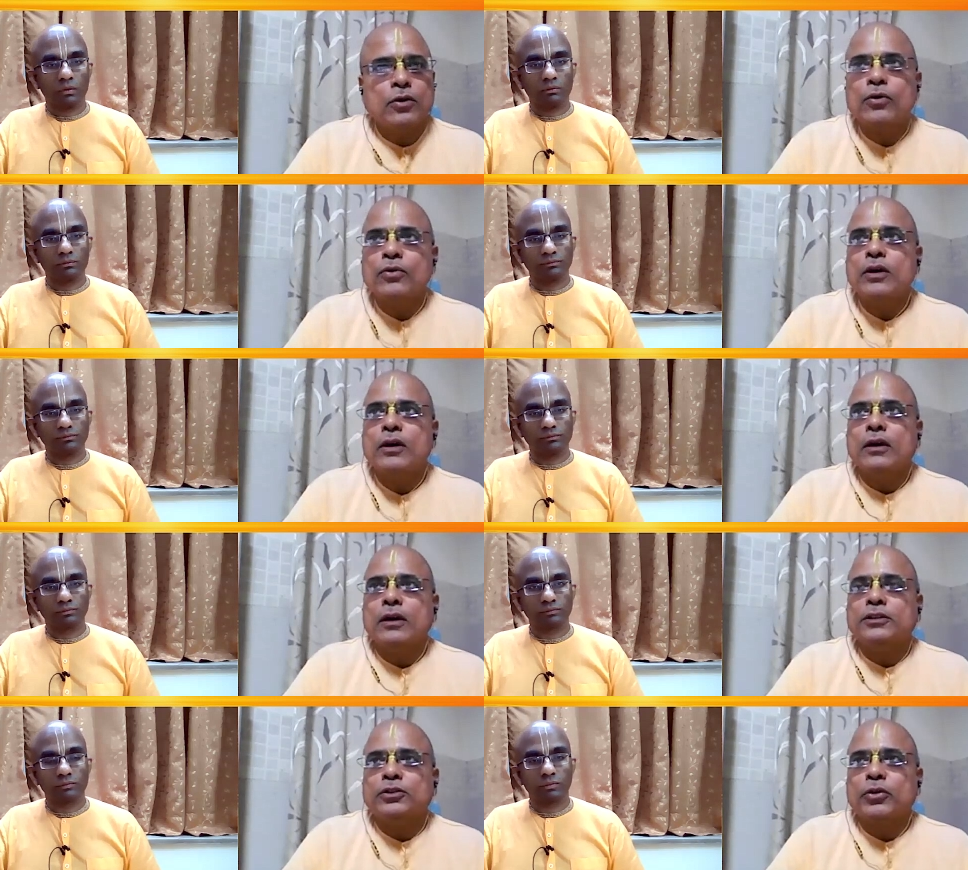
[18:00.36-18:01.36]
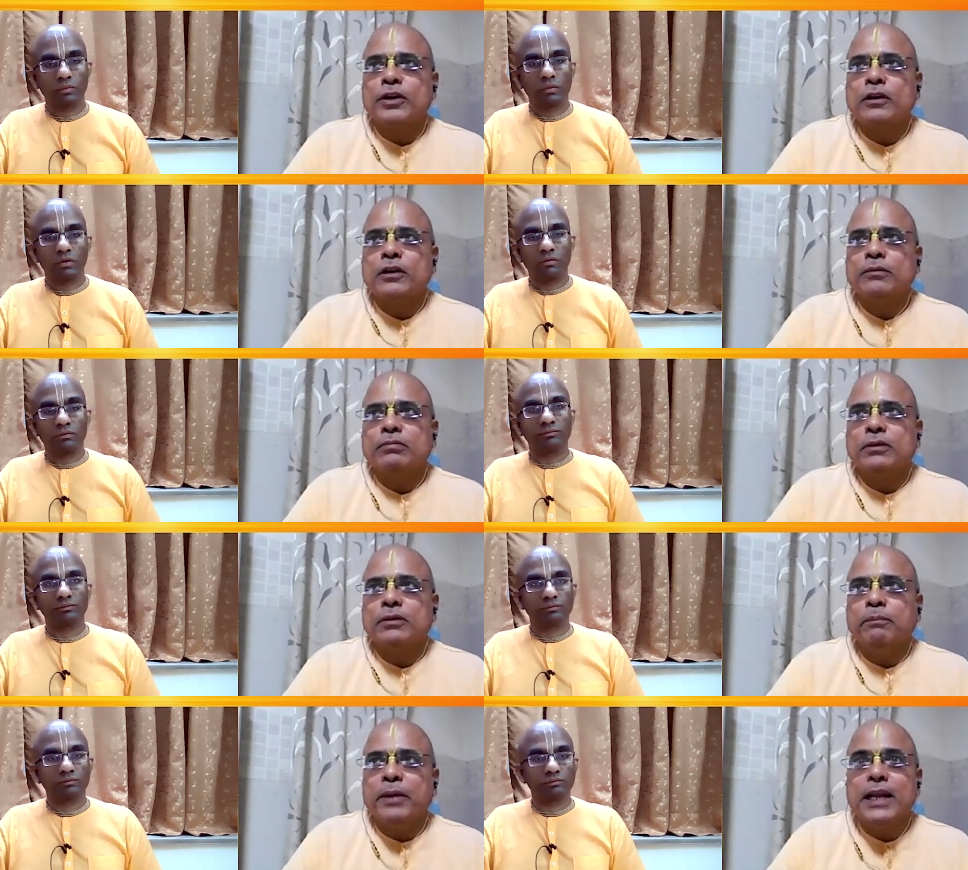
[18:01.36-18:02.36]
Speaker 1: no historical
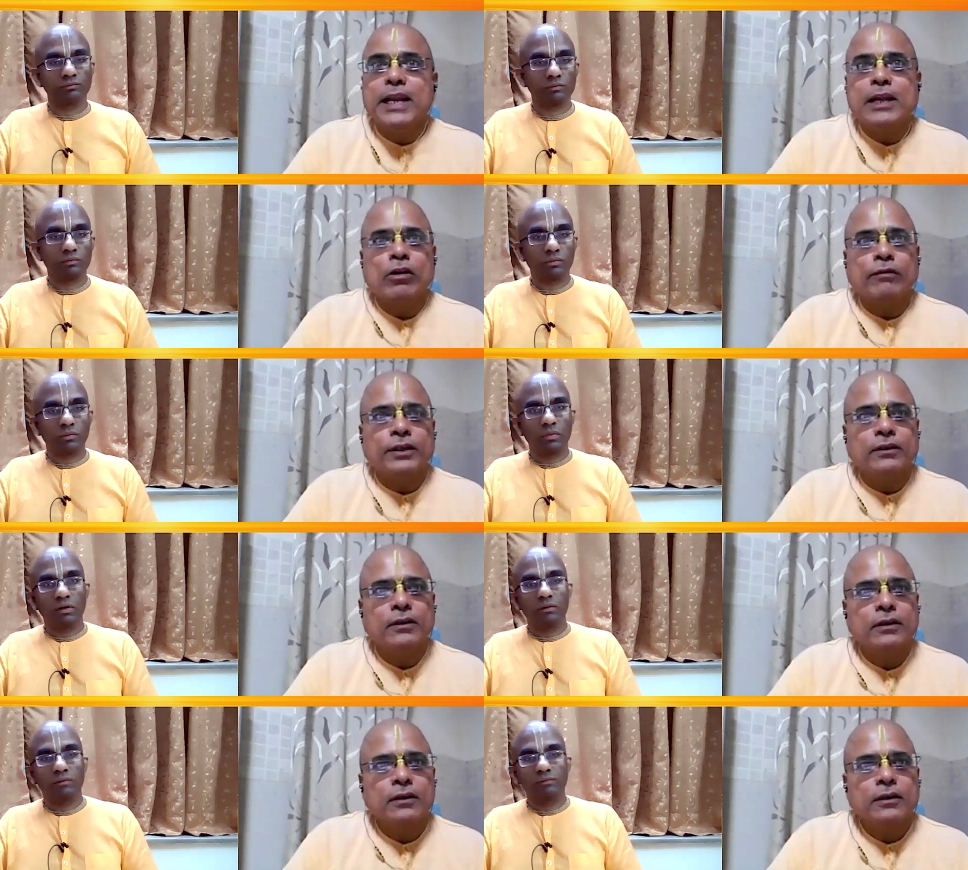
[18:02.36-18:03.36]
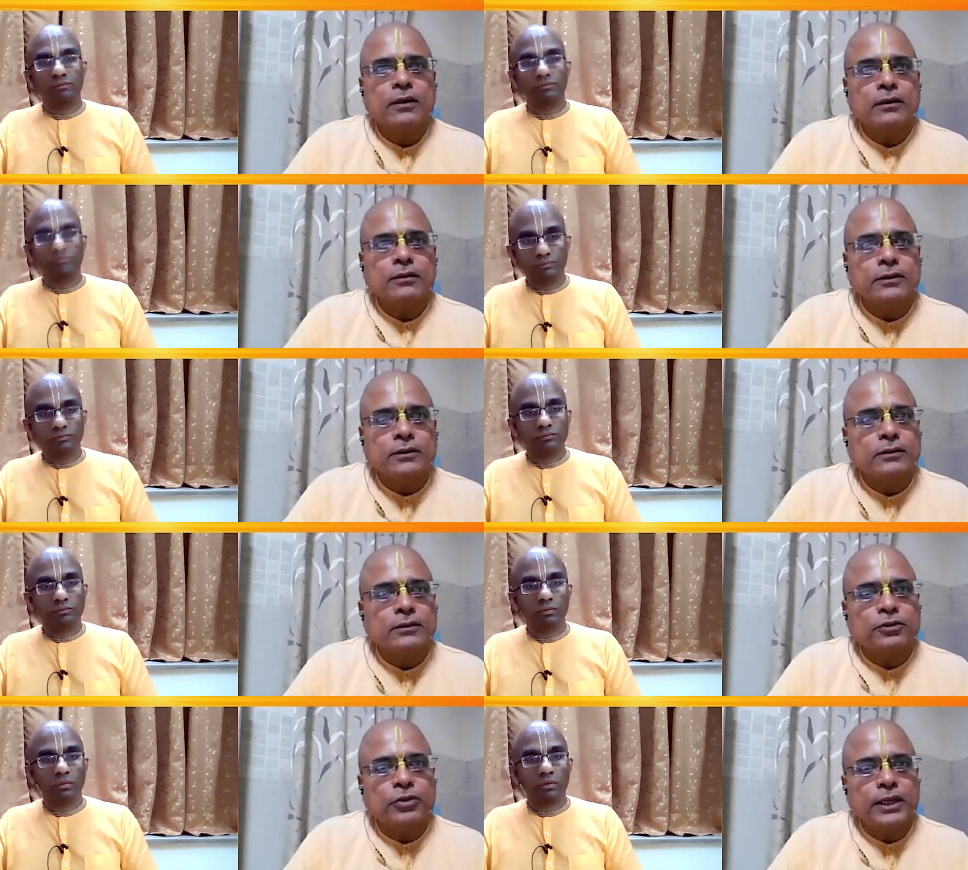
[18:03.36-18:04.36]
beginning of it. This
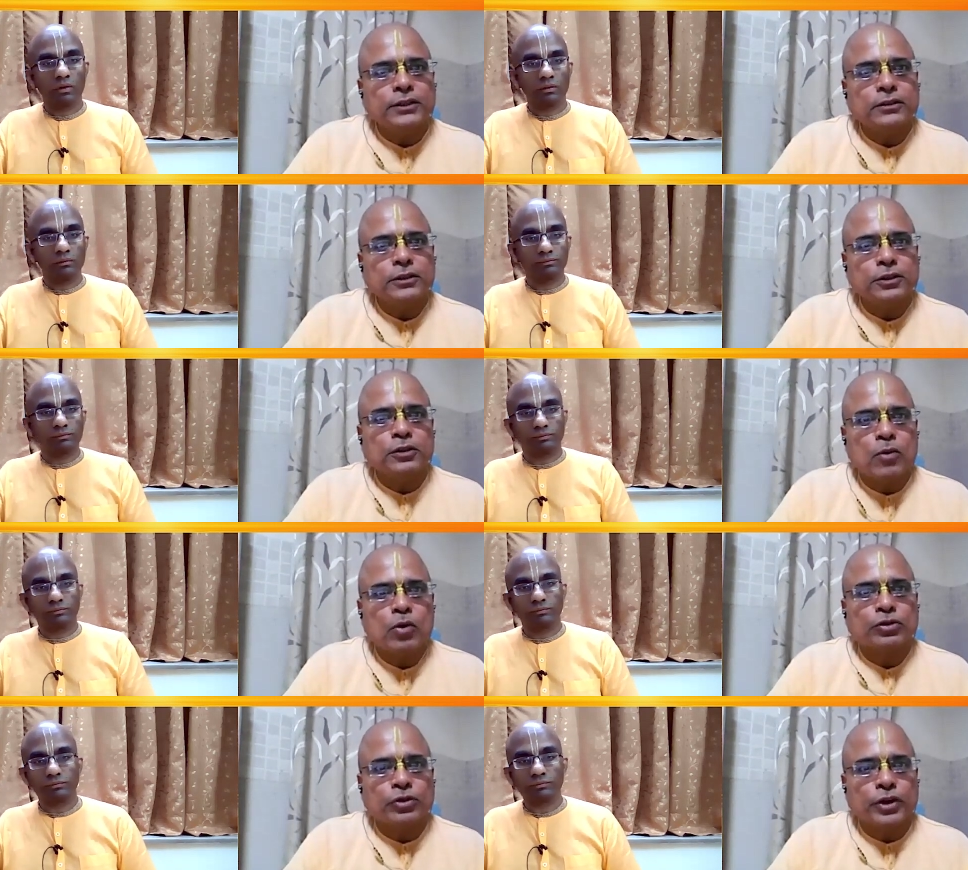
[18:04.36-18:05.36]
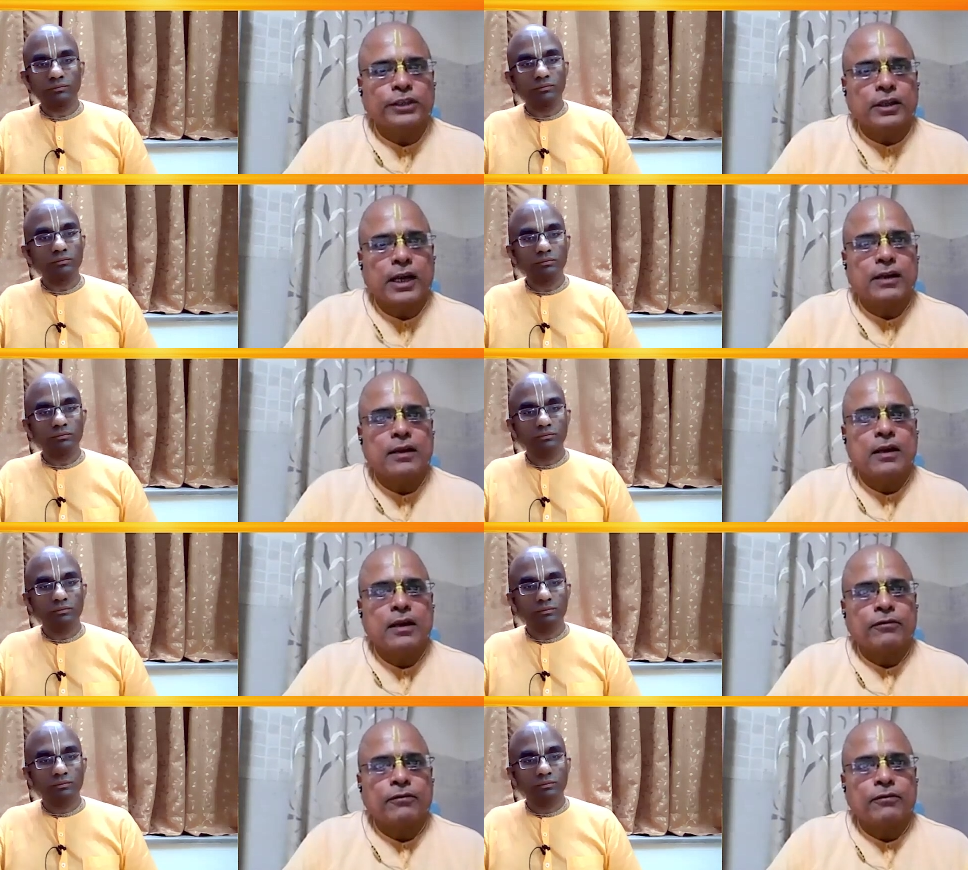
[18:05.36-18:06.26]
is strange. This is more strange than